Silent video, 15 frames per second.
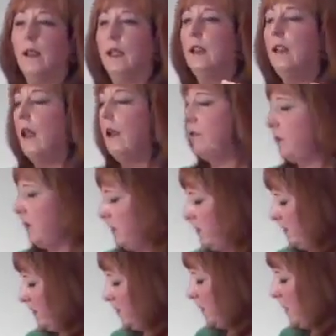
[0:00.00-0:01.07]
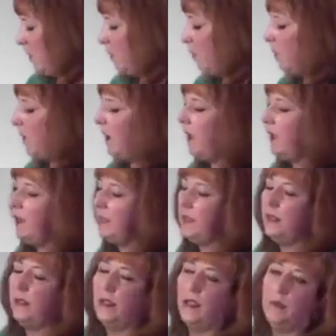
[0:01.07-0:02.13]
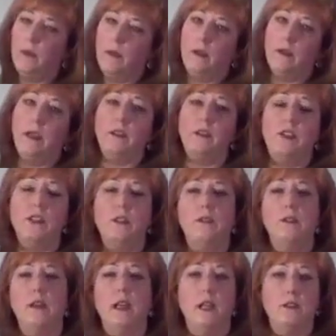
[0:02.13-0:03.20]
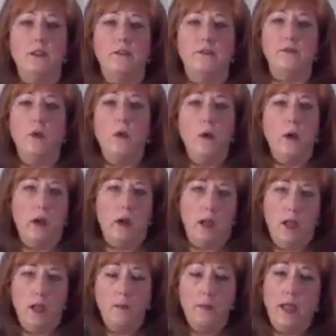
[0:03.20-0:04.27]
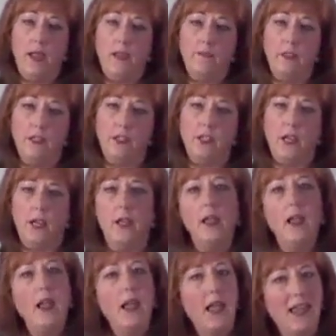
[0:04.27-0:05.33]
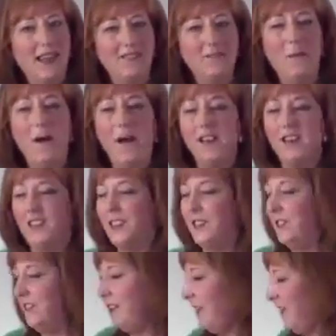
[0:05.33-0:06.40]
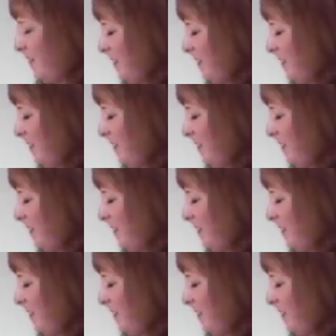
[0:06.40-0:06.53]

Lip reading: I get a lot of questions about why on the label can children aged 4 and up have the shake and why children